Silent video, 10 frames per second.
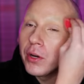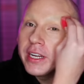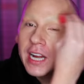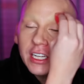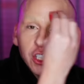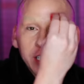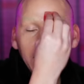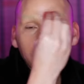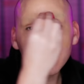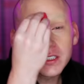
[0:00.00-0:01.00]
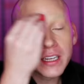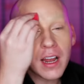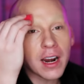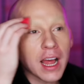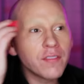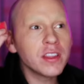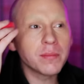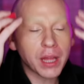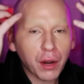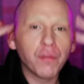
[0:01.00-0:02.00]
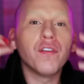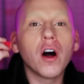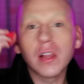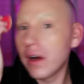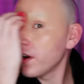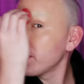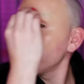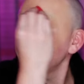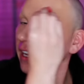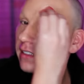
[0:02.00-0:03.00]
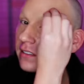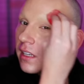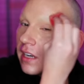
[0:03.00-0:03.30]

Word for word: putting on shadows and not having them like fall out on the face.